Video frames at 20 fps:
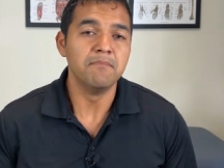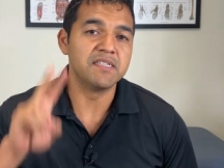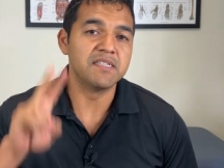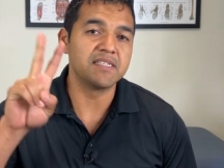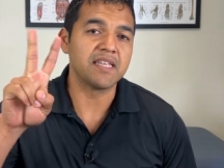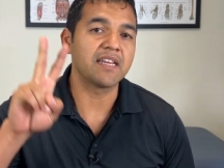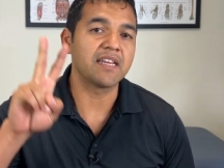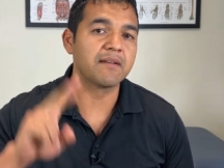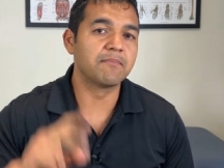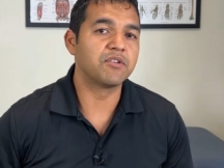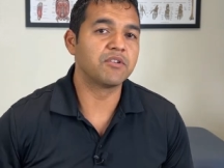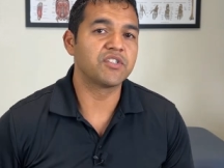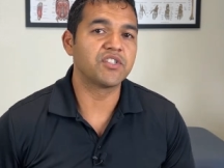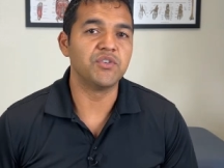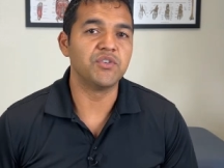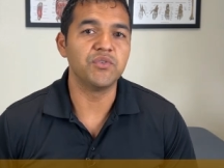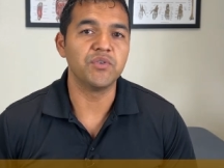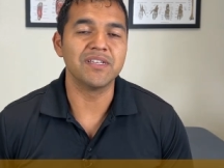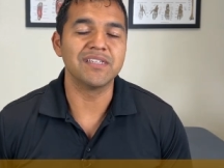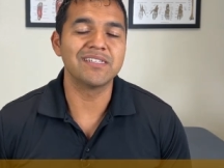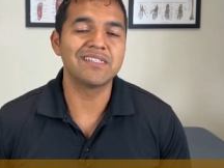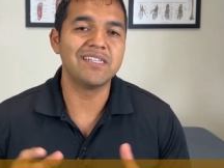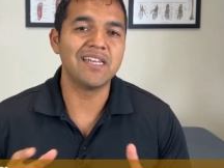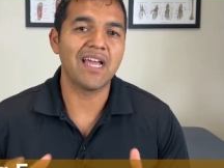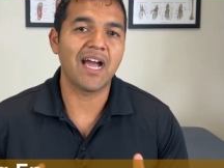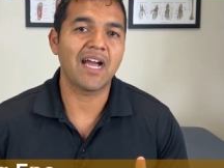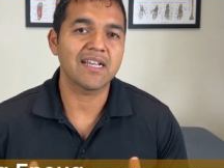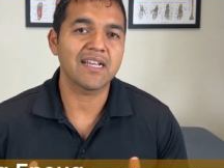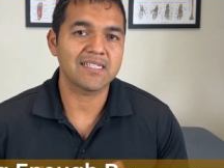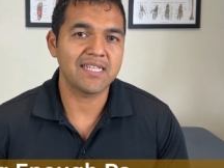Mistake number two is
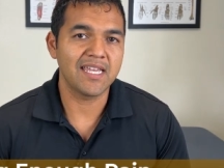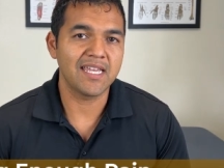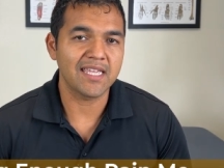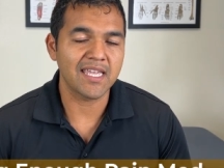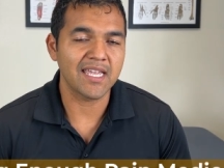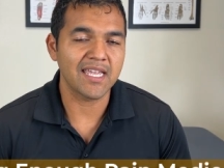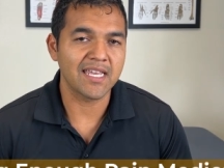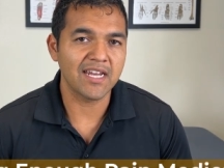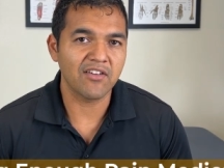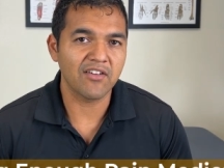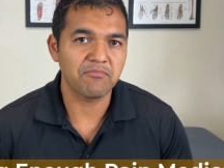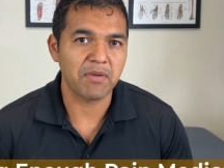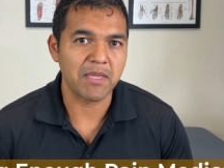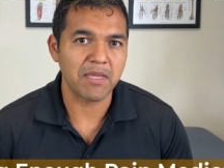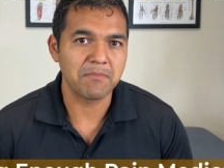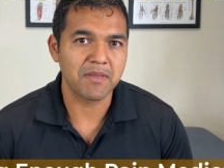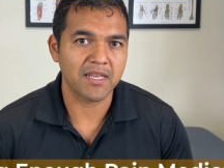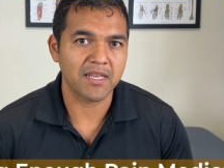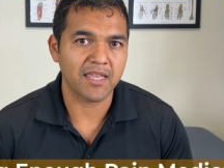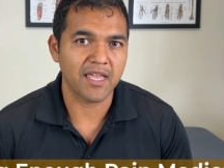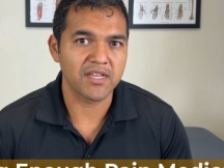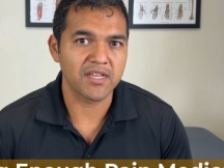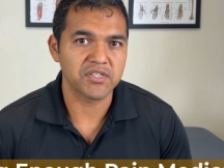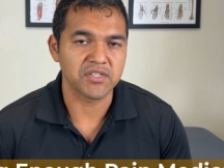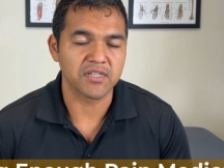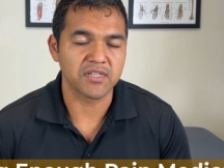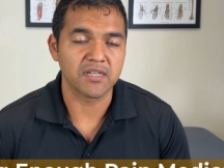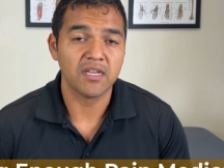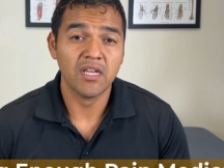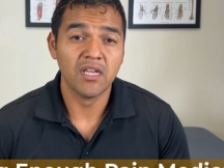not taking enough pain
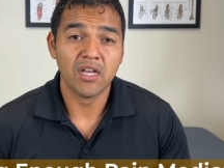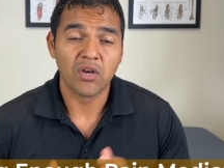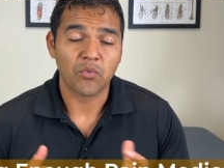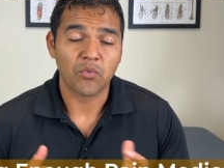medication.